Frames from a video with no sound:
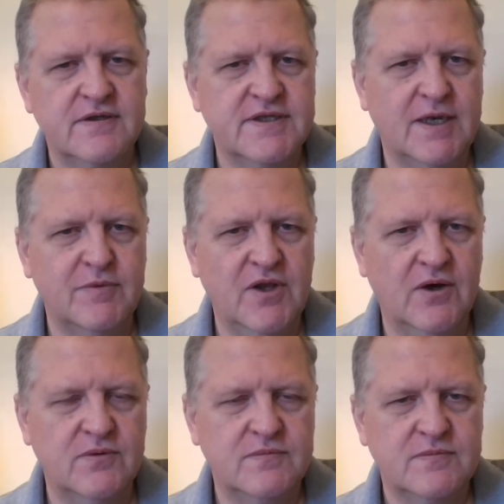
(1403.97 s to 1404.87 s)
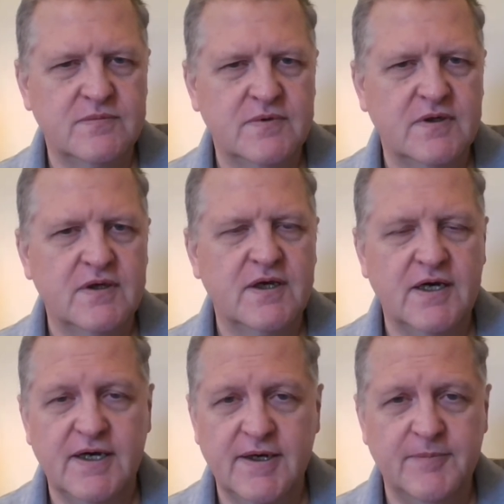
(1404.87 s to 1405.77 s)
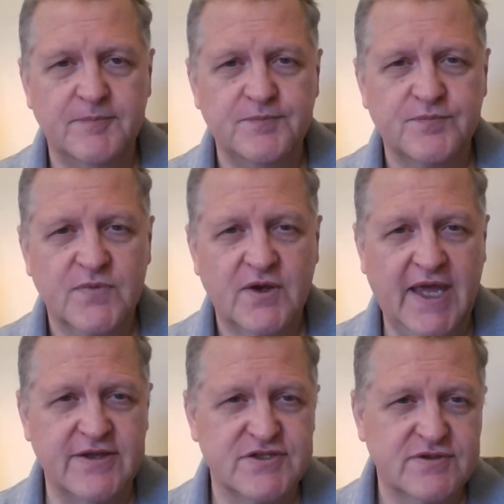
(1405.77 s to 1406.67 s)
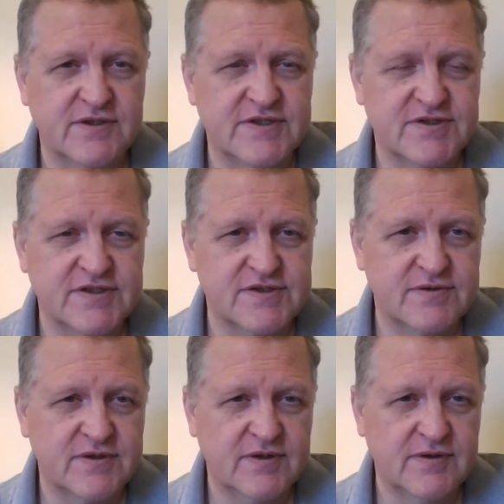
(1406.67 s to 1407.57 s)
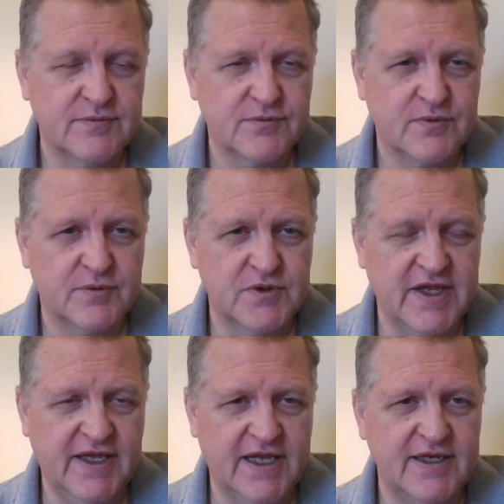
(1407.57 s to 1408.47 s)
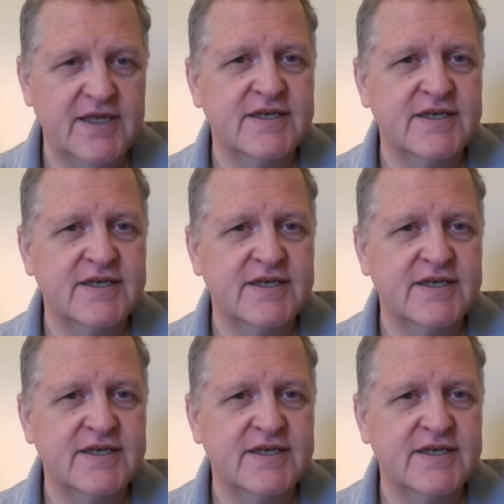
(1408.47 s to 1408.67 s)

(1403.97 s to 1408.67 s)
double O. Okay, let's just read that again.